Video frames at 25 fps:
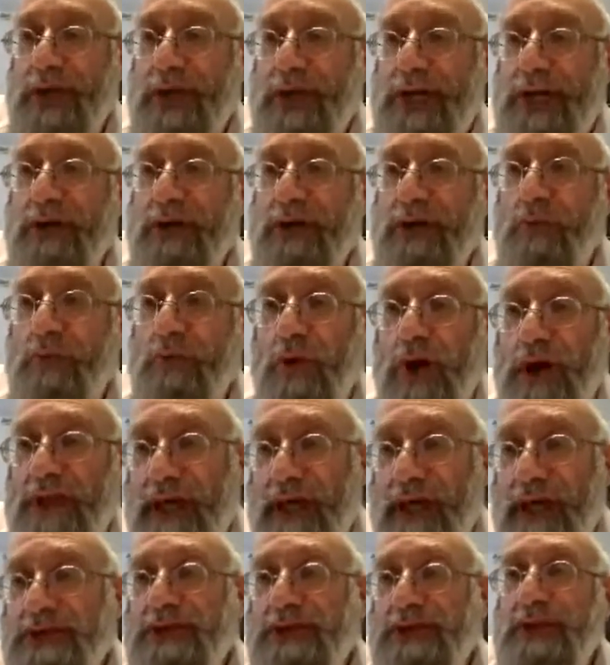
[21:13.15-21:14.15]
what it
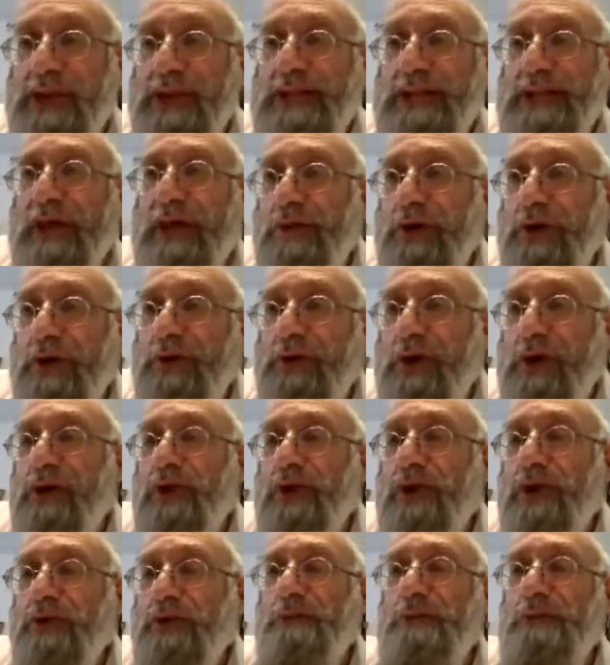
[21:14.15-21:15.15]
does not require
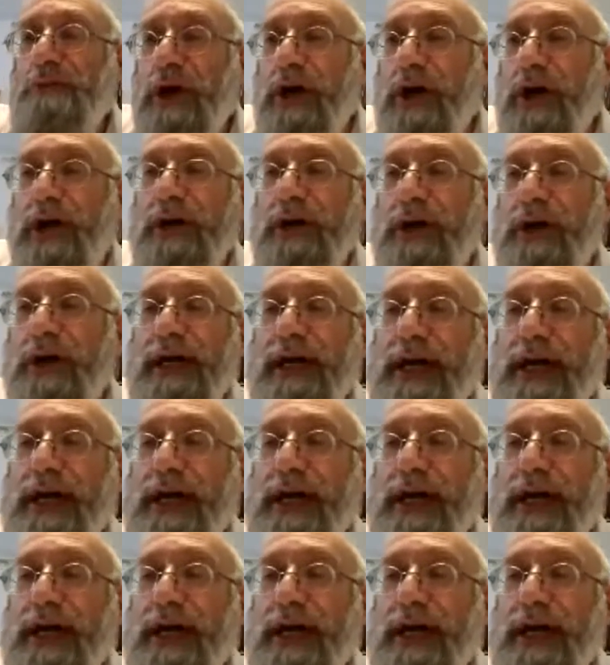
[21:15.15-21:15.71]
a new bracha.